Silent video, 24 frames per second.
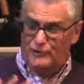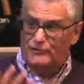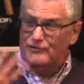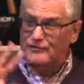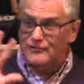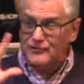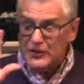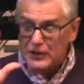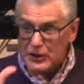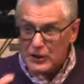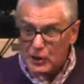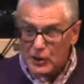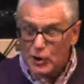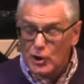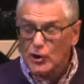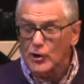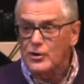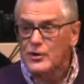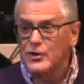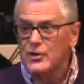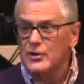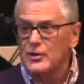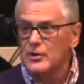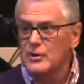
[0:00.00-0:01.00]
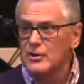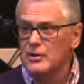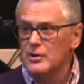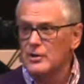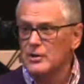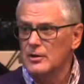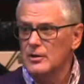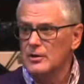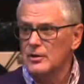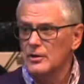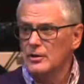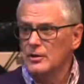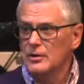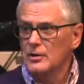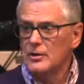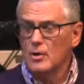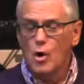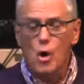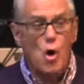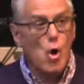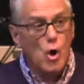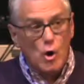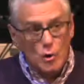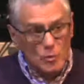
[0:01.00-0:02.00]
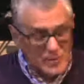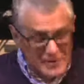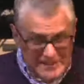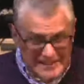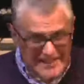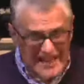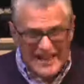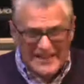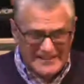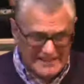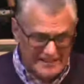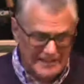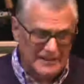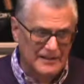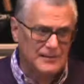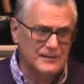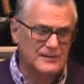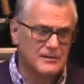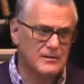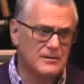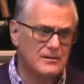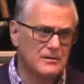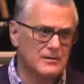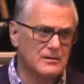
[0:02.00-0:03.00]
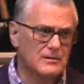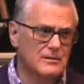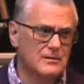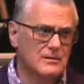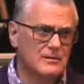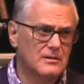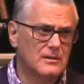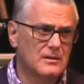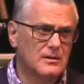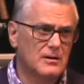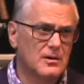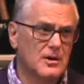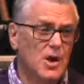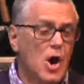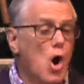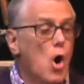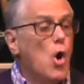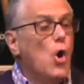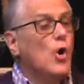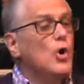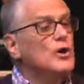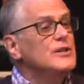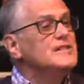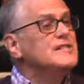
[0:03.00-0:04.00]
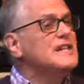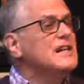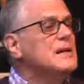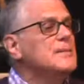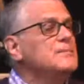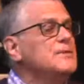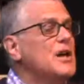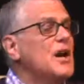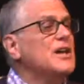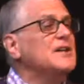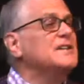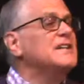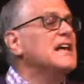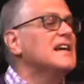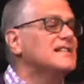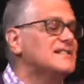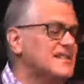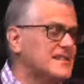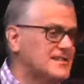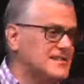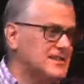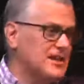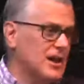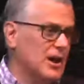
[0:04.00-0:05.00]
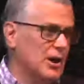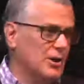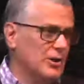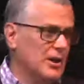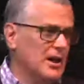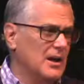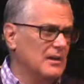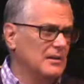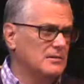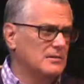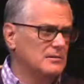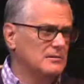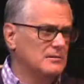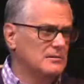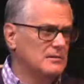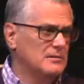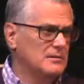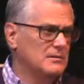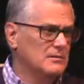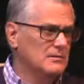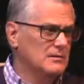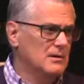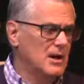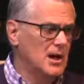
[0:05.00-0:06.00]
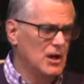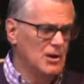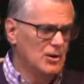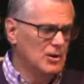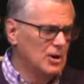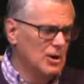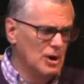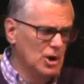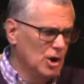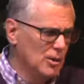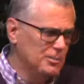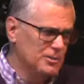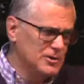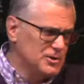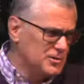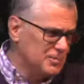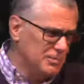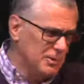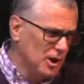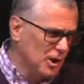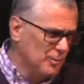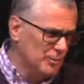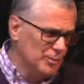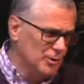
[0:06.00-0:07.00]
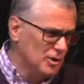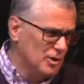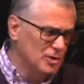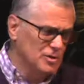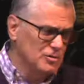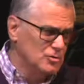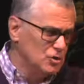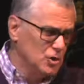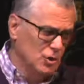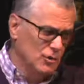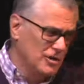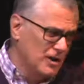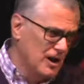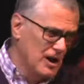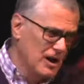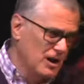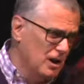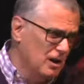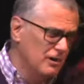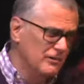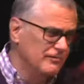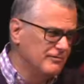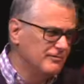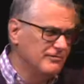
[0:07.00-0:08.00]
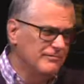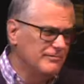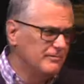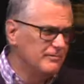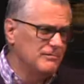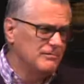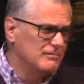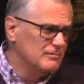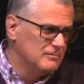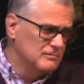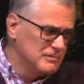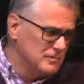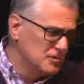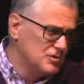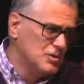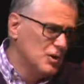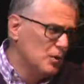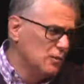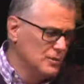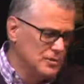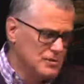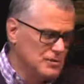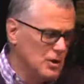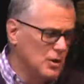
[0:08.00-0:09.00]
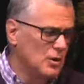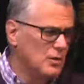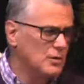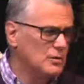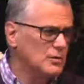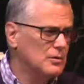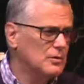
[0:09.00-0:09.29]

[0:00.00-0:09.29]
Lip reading: feared or resented or deemed unnecessary. I don't need a little piece of paper to show that I love so-and-so.